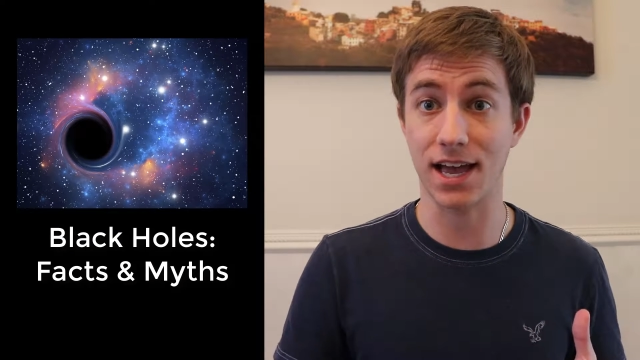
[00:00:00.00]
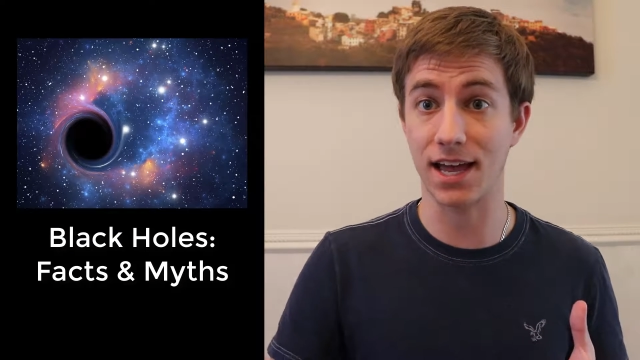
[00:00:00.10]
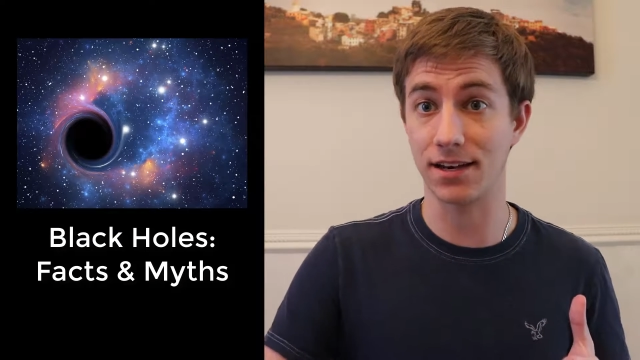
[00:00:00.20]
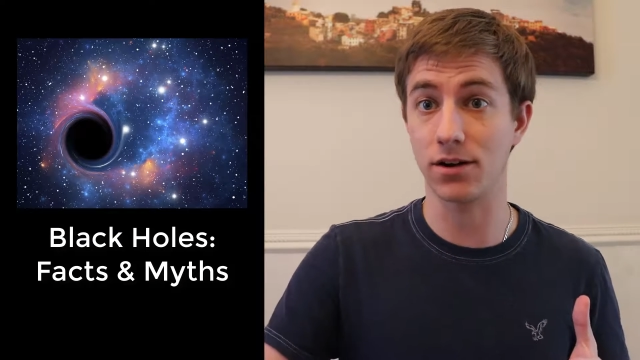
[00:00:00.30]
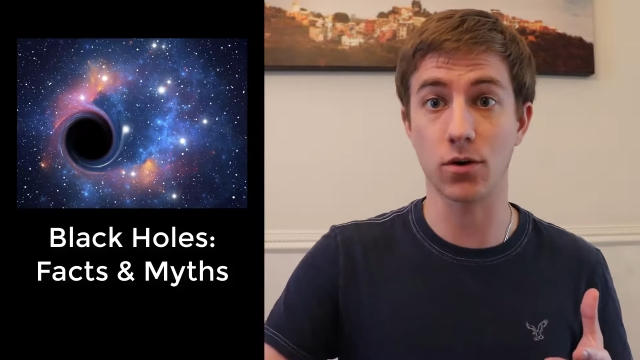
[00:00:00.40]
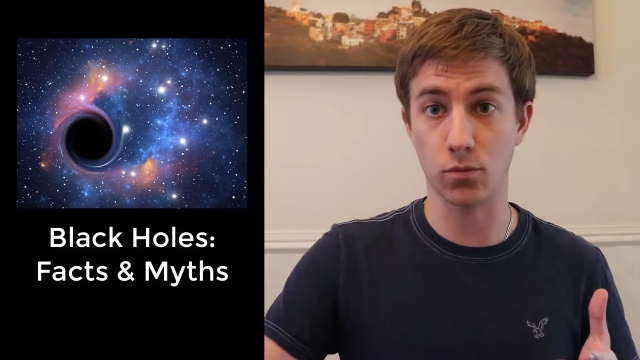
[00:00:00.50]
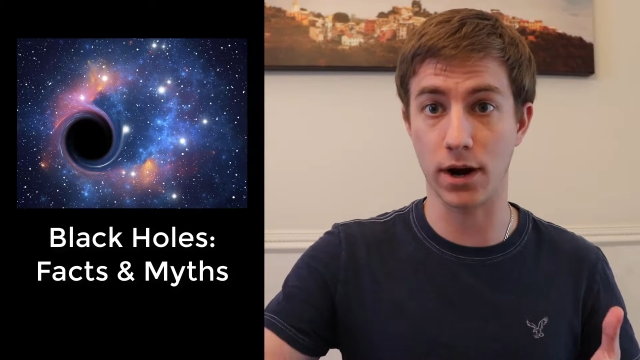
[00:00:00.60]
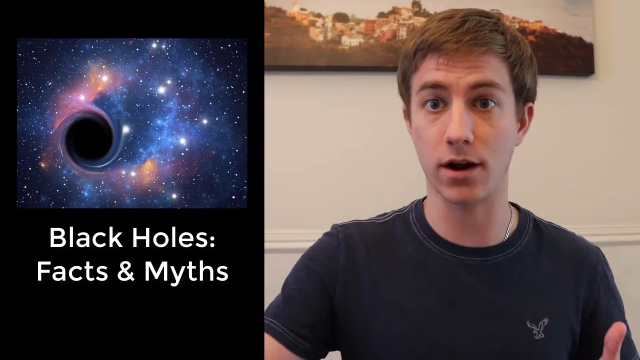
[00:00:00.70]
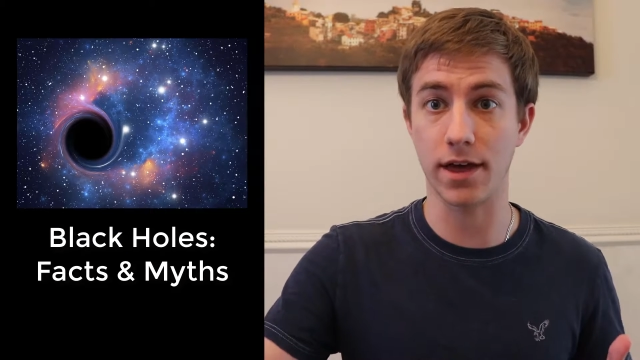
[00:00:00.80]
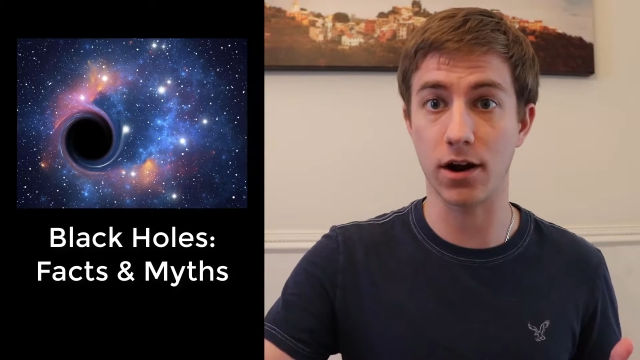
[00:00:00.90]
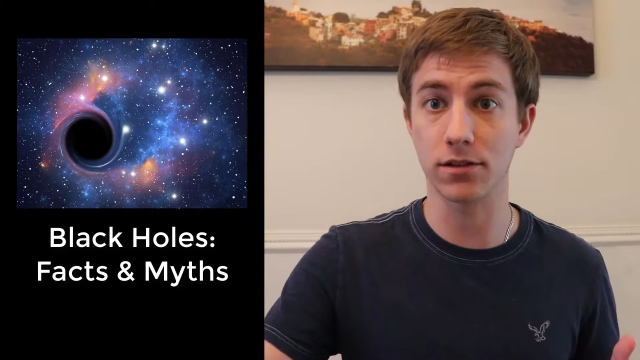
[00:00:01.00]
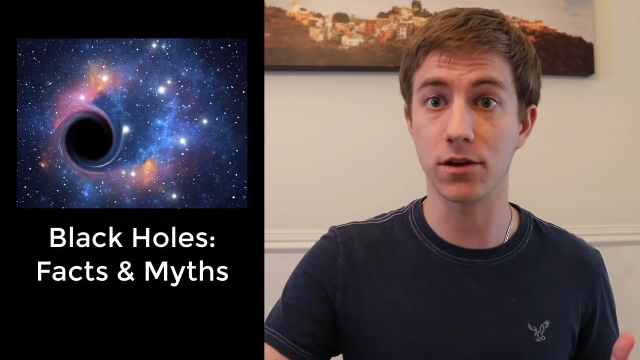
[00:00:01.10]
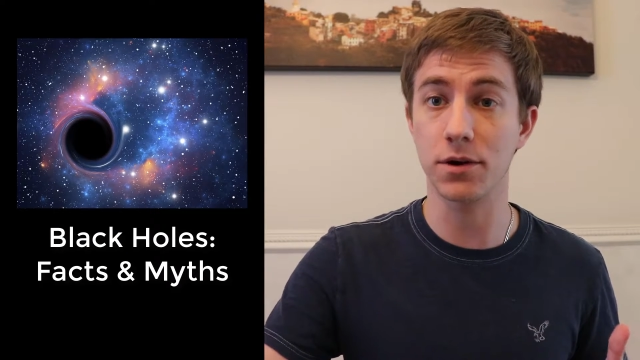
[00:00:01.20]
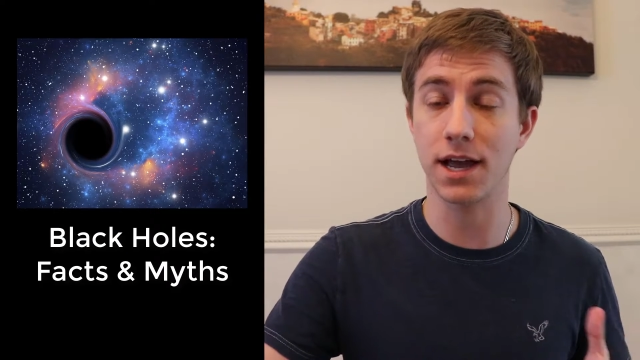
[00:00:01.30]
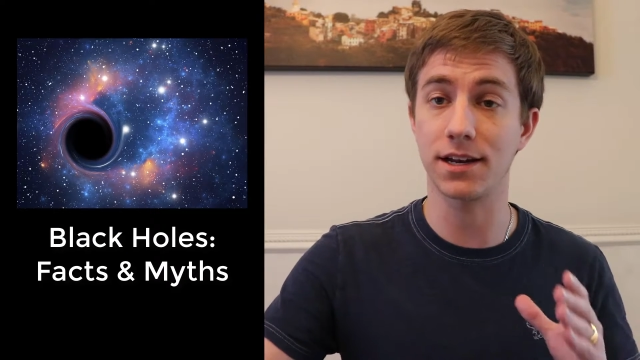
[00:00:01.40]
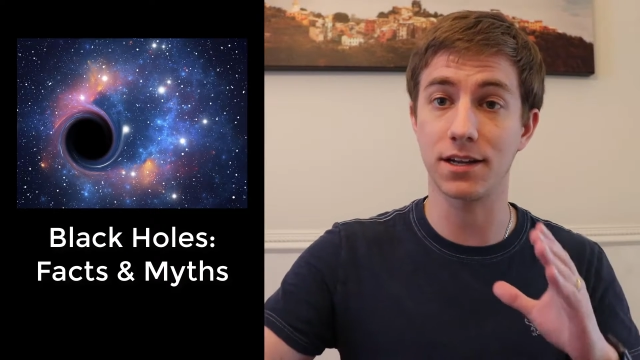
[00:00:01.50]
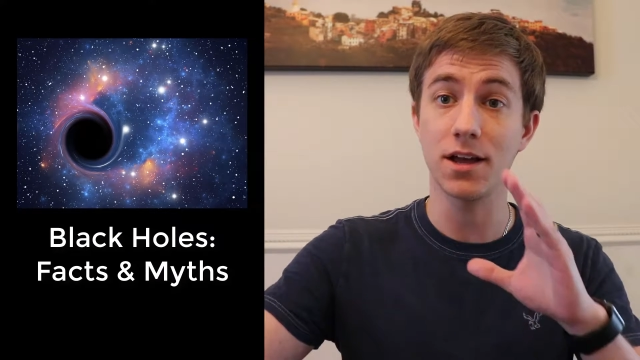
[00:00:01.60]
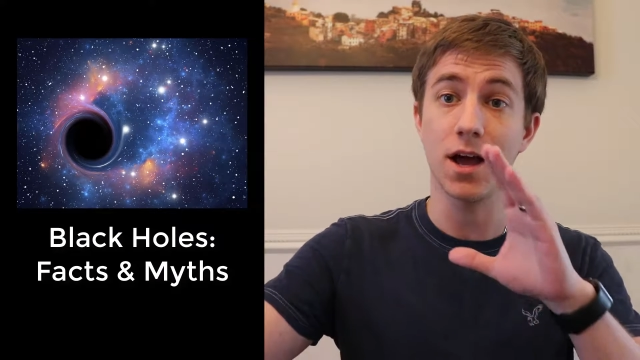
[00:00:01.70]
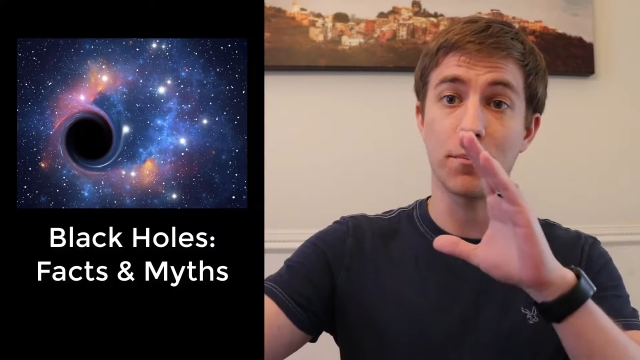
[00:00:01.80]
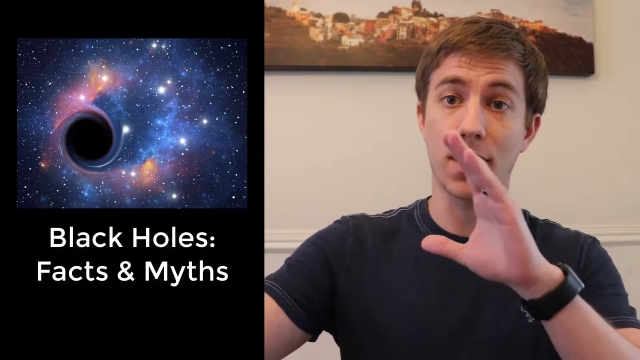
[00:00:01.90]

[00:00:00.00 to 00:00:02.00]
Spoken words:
and where they are located